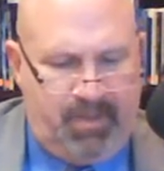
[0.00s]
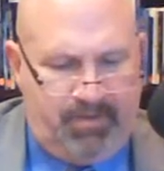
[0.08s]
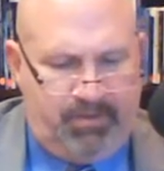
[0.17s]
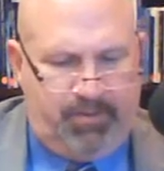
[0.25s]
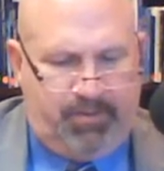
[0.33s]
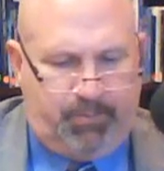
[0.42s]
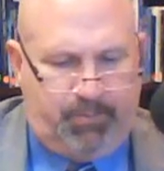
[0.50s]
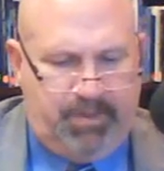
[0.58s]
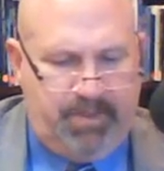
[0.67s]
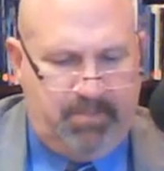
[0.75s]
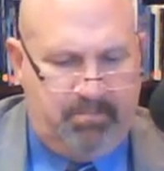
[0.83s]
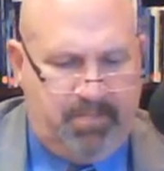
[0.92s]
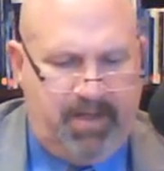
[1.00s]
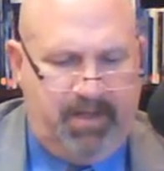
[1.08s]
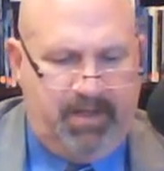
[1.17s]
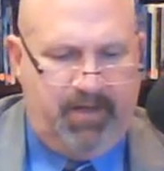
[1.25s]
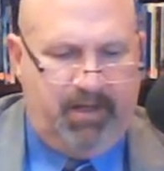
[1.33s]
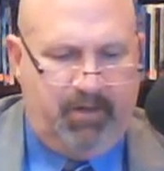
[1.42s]
The 3
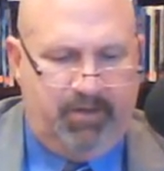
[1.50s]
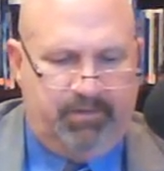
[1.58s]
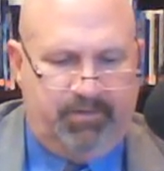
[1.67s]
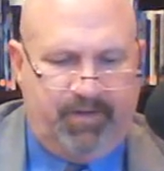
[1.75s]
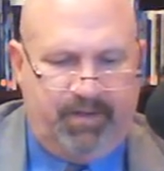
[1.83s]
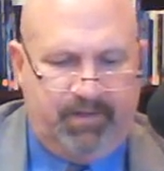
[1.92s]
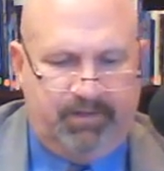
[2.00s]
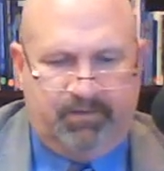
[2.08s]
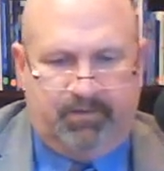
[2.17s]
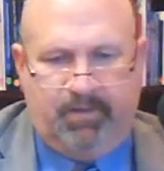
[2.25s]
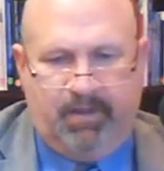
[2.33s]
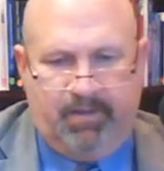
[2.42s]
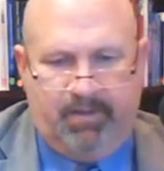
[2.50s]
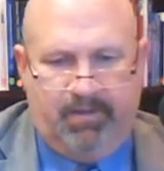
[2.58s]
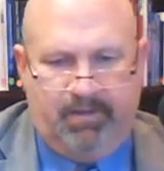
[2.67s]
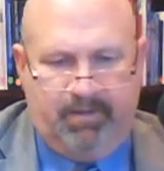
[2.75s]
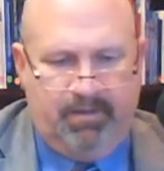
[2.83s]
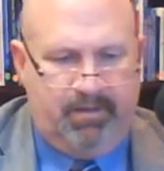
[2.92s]
main areas, if I can get this right,
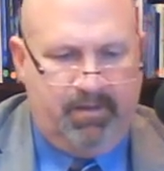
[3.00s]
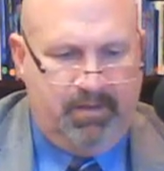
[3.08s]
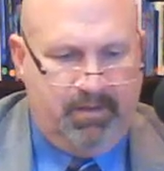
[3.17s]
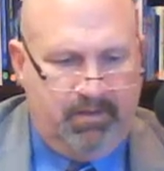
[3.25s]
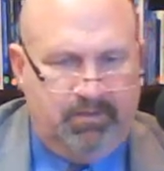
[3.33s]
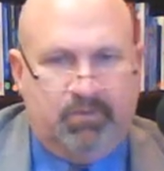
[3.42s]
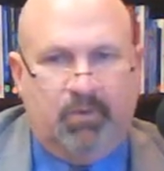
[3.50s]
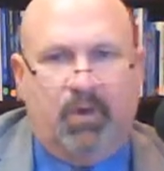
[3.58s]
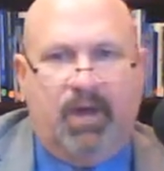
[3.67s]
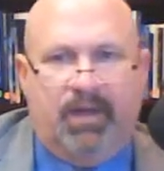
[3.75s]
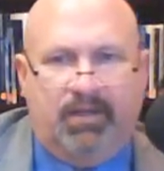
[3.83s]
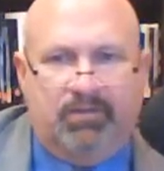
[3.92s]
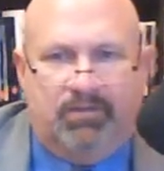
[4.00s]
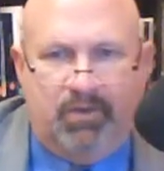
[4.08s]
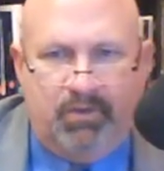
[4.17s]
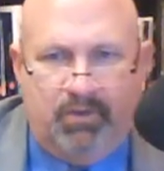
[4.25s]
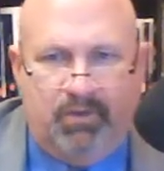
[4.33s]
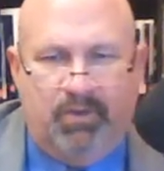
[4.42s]
so I can show you,